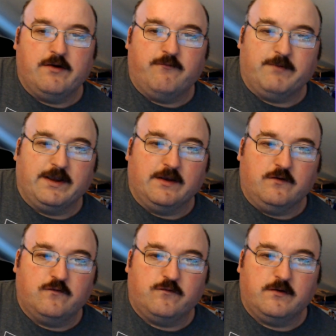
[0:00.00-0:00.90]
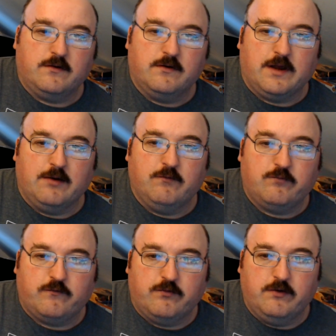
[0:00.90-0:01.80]
of my condition, I was
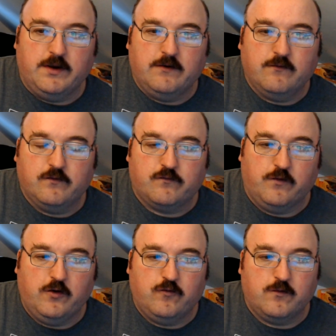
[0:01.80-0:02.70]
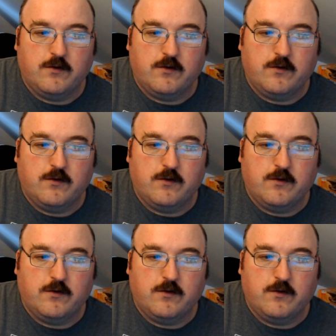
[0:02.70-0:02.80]
returning to the station